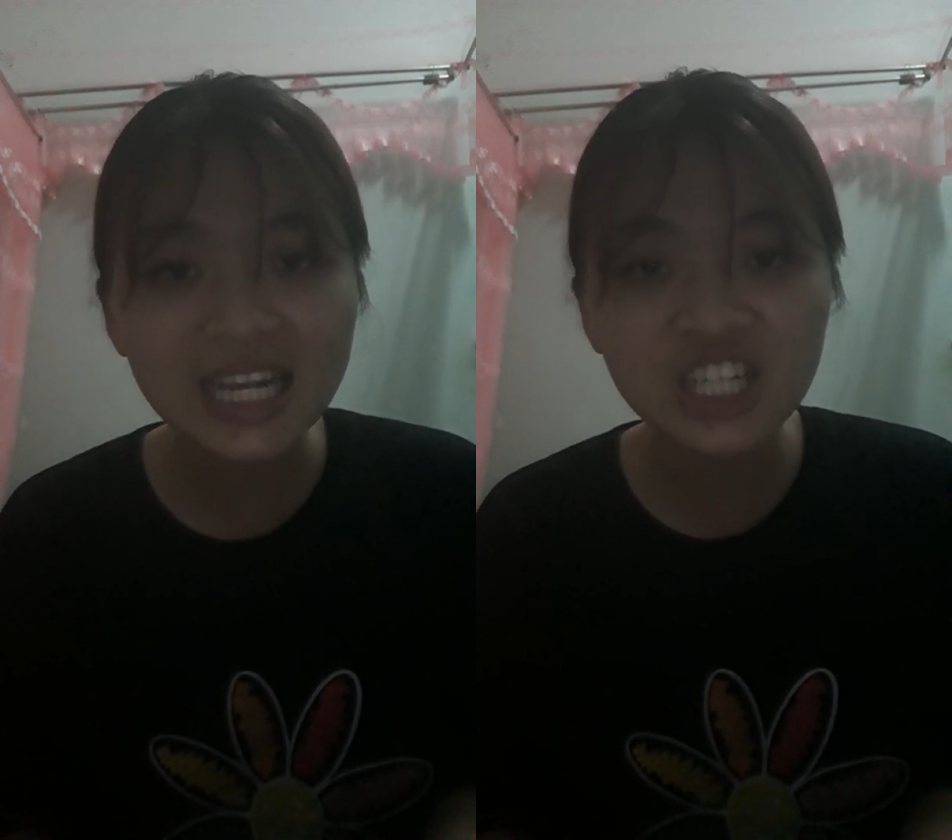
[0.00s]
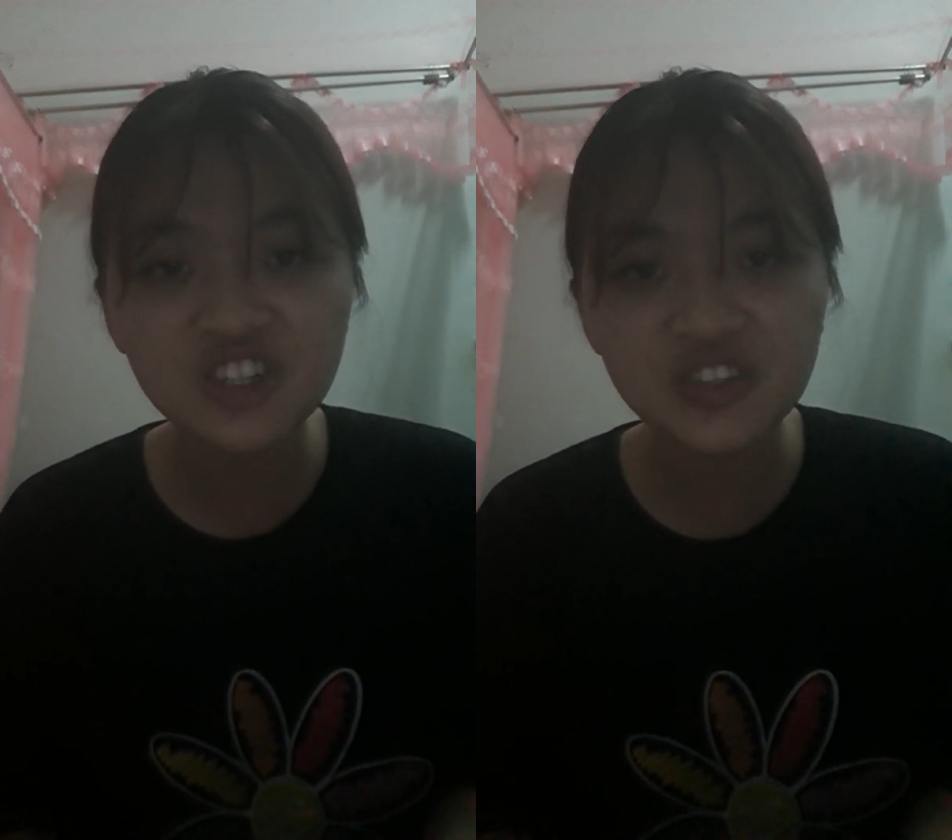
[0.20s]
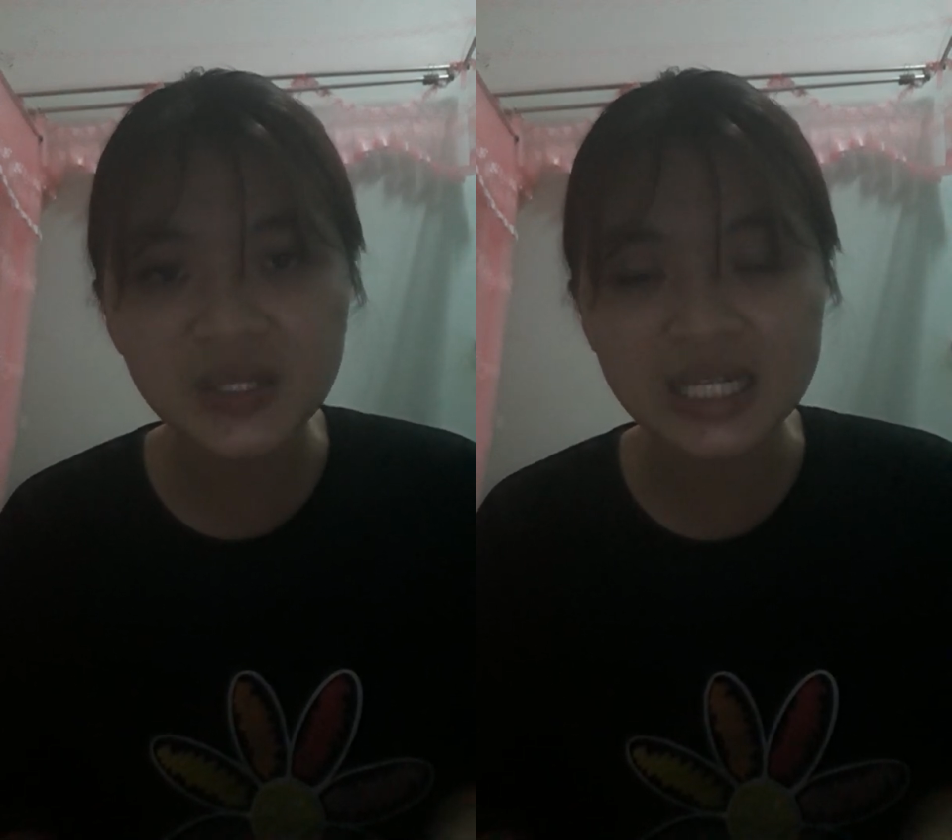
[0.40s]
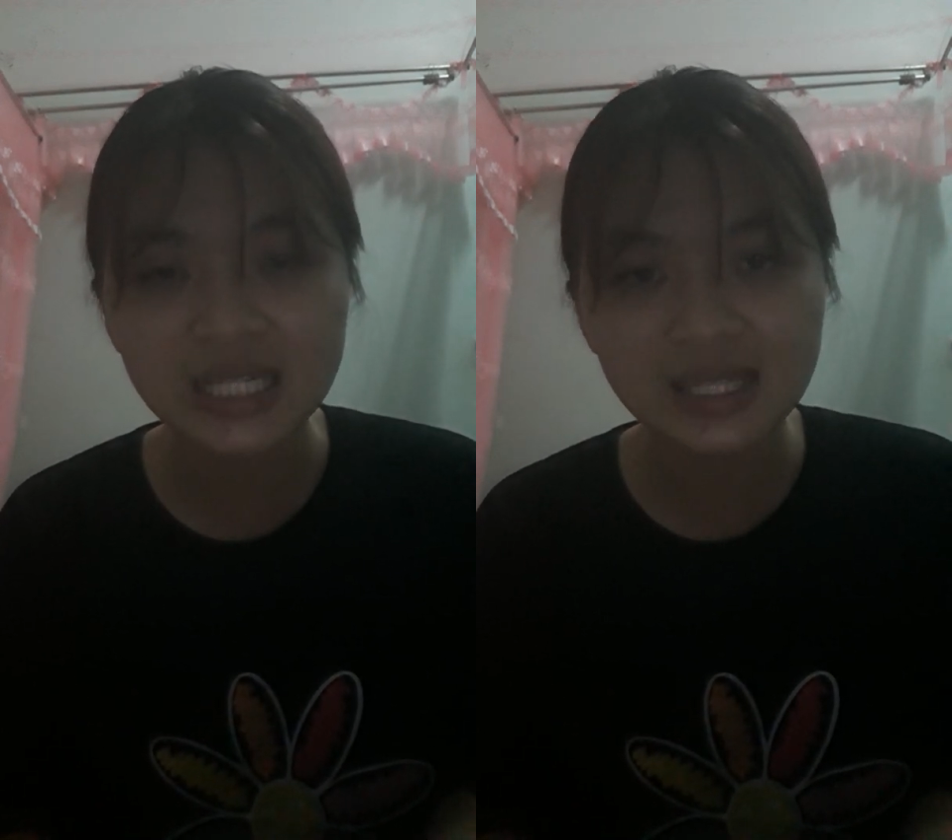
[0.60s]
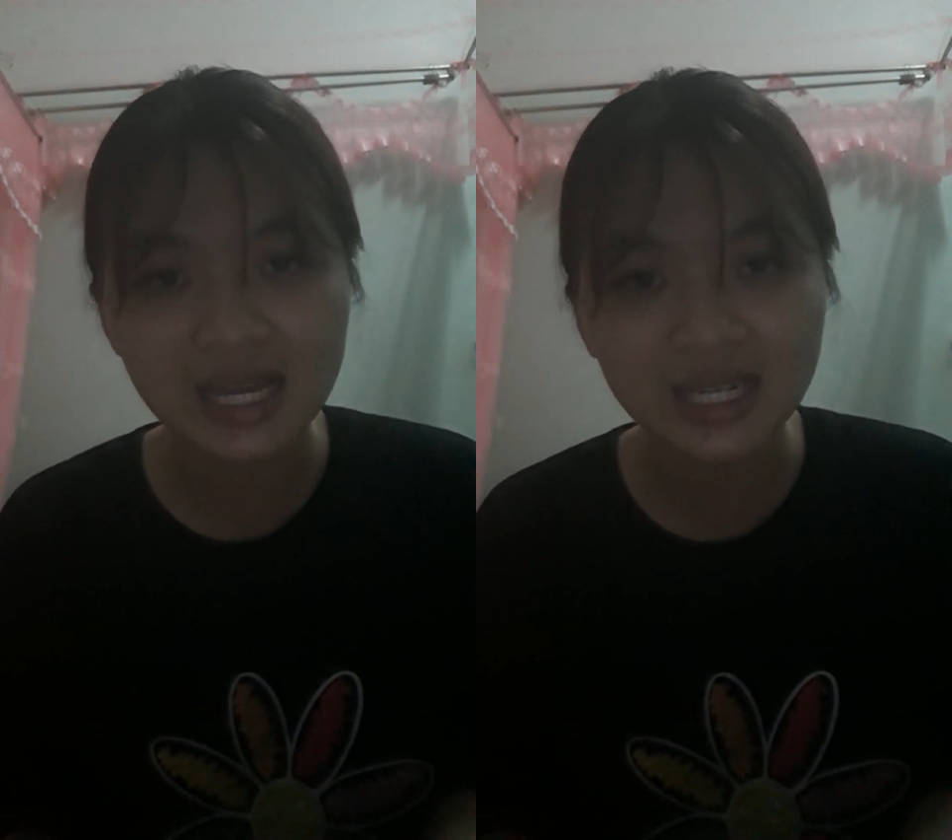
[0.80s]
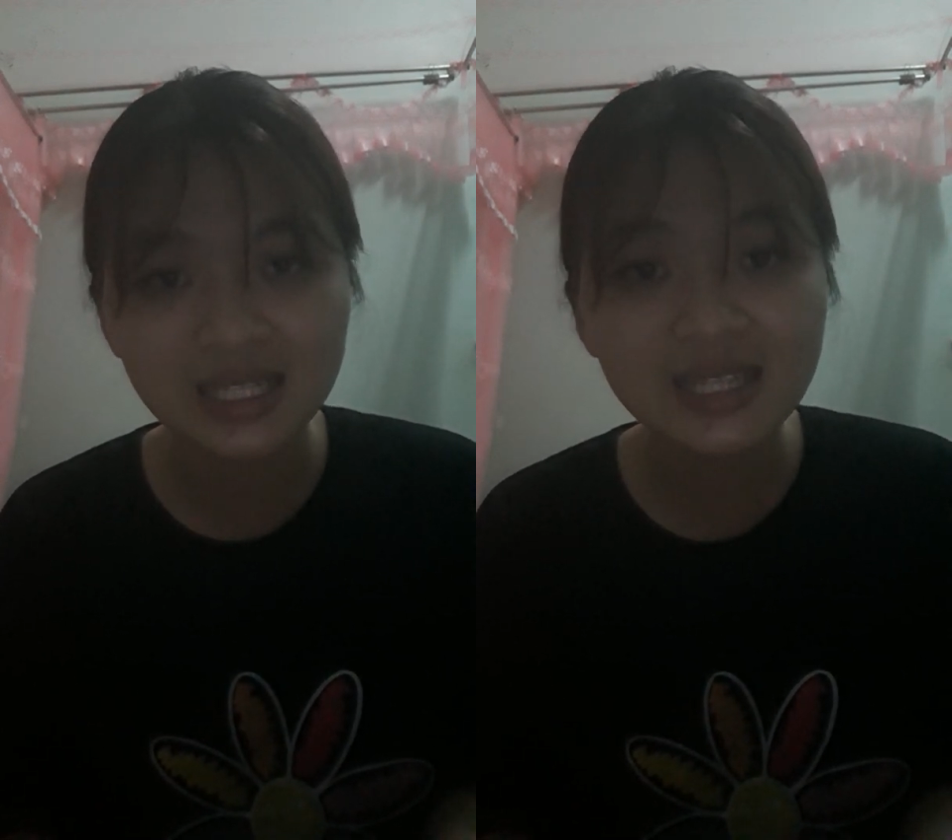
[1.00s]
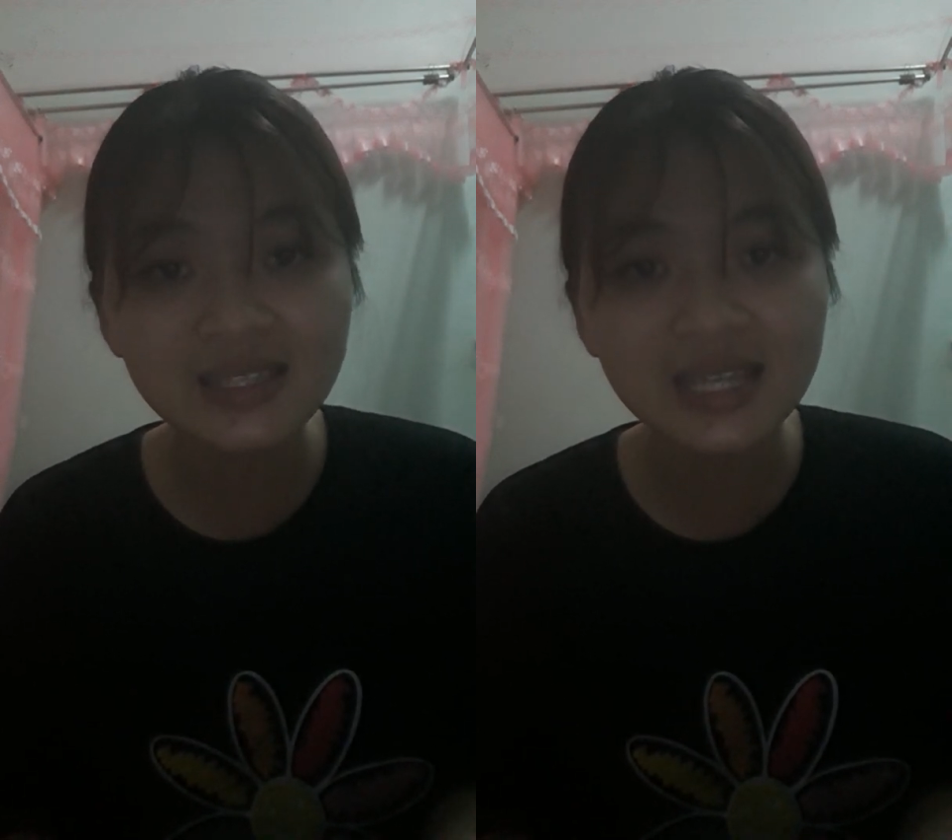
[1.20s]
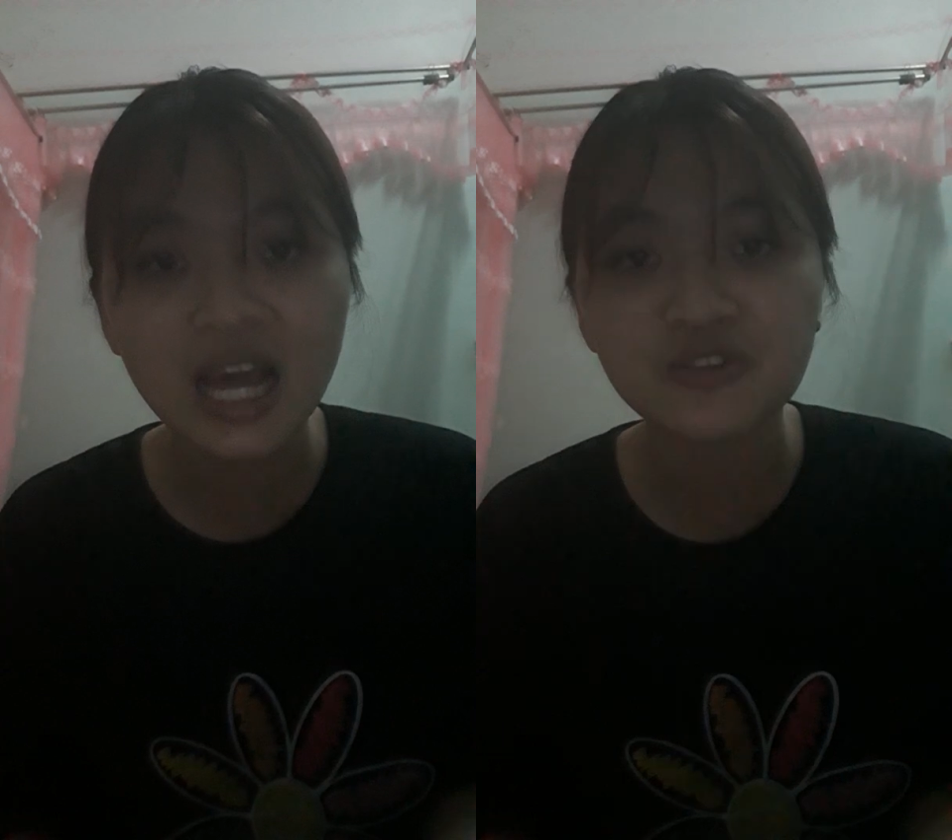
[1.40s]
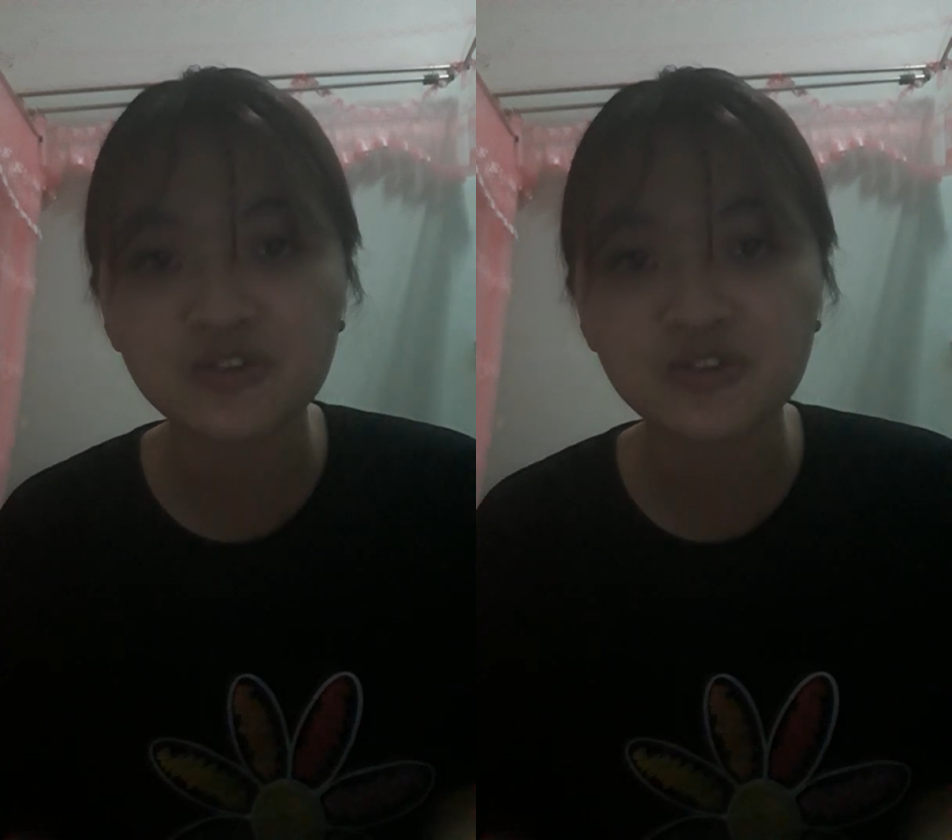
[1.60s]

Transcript: interesting is that this kind of